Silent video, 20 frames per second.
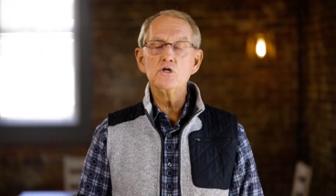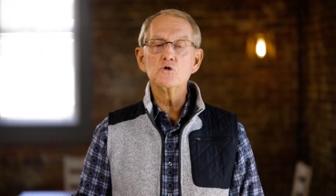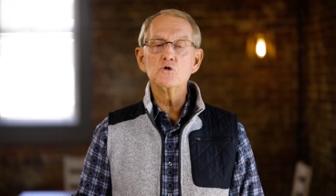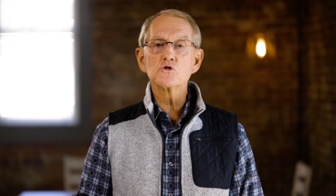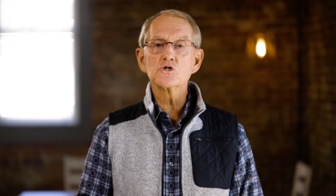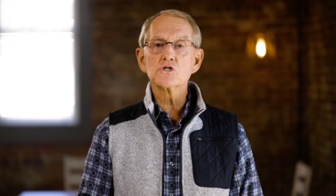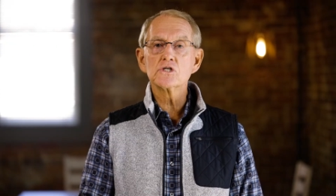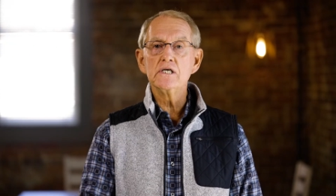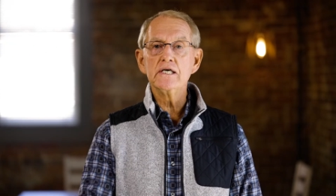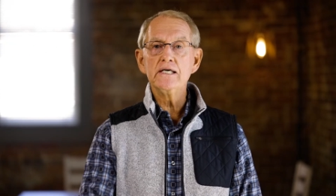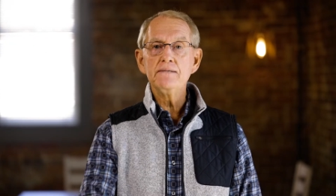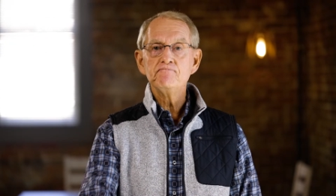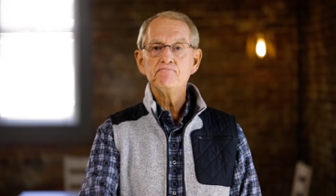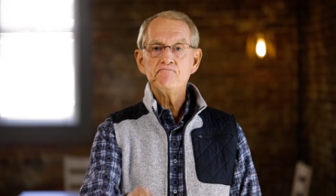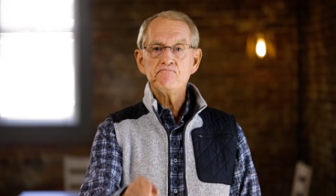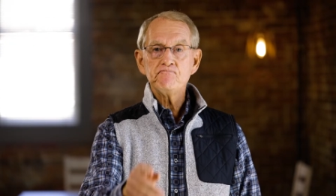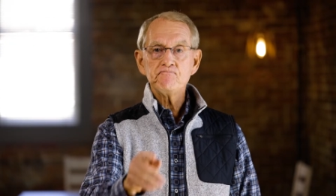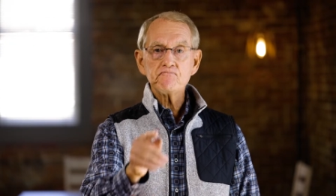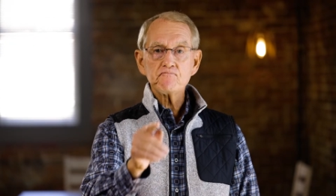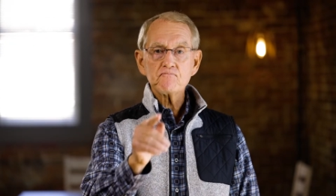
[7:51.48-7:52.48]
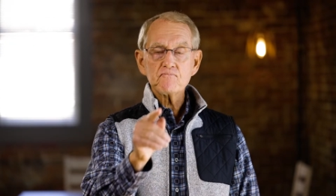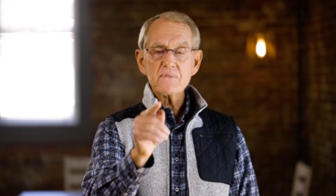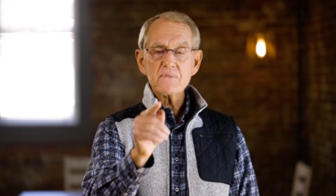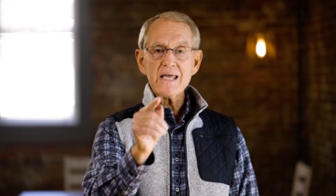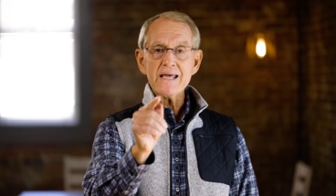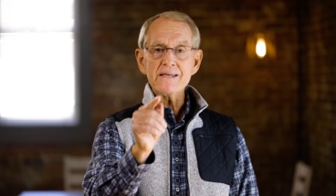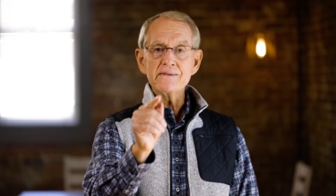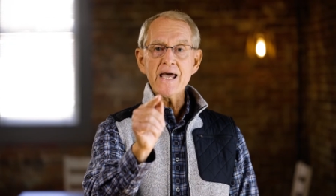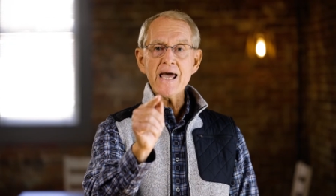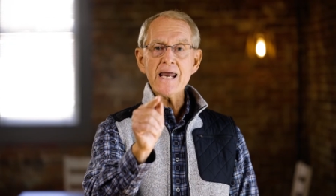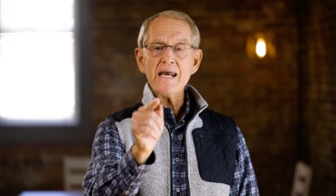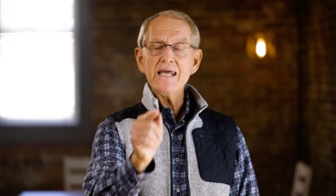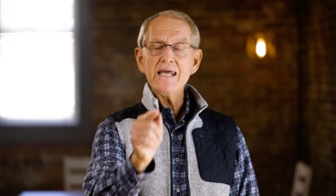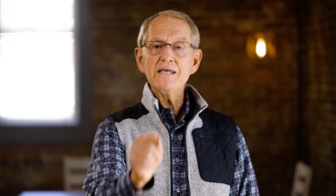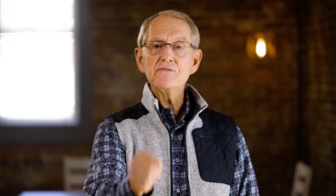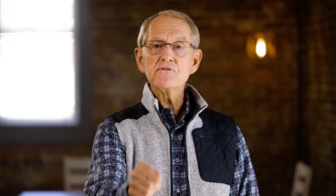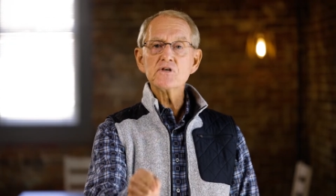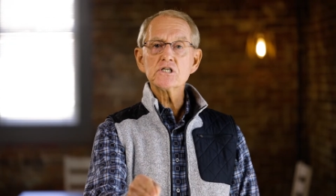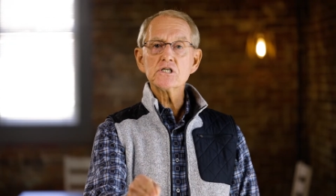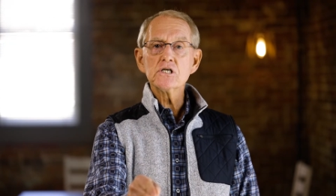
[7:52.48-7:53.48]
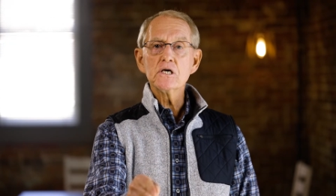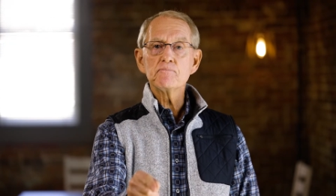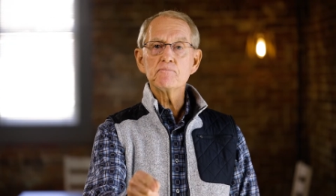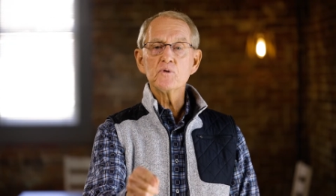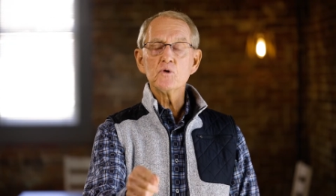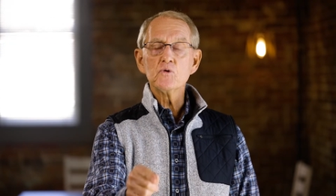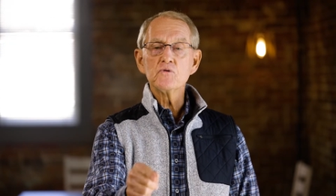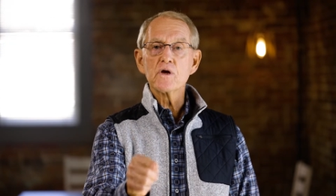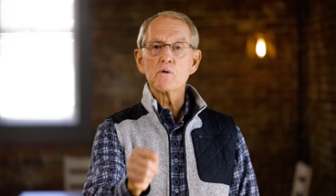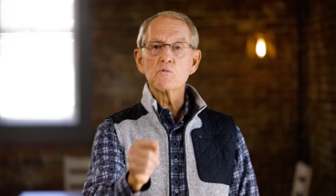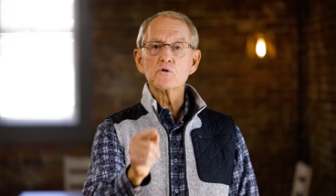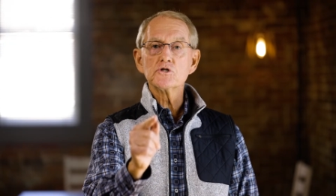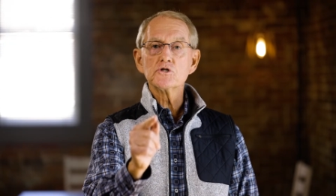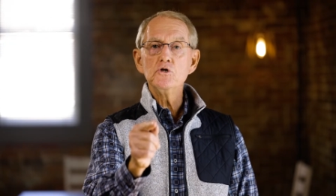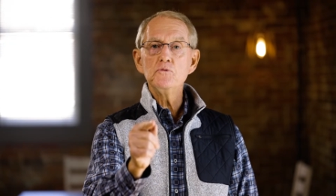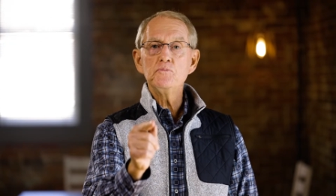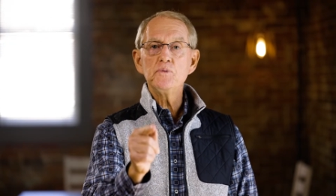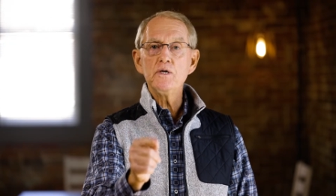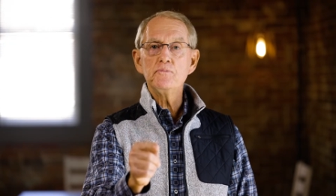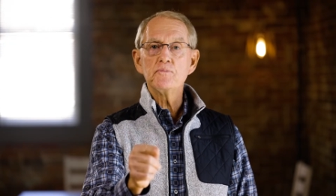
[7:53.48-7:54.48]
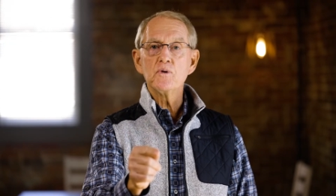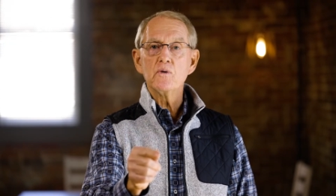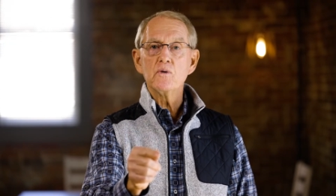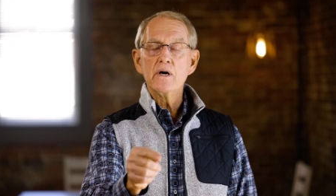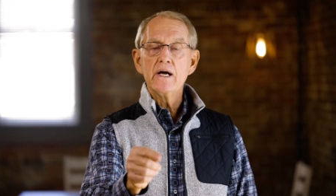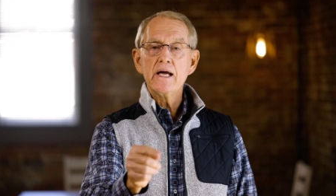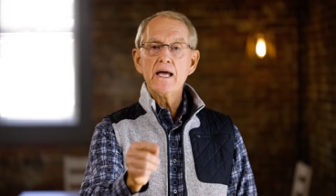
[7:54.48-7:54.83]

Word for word: you'll see that in the temple there were two people.